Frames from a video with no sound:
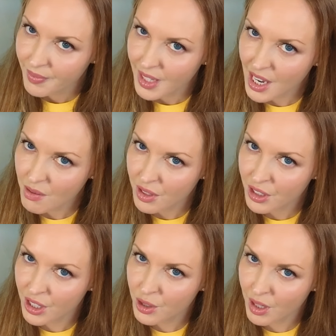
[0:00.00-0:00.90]
he was
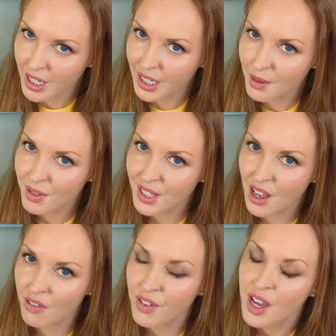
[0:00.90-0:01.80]
just tricking
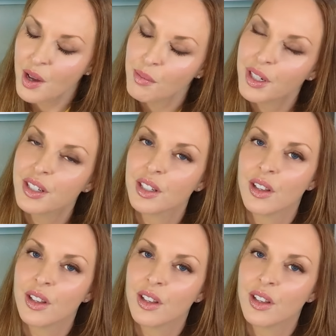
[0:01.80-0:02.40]
himself because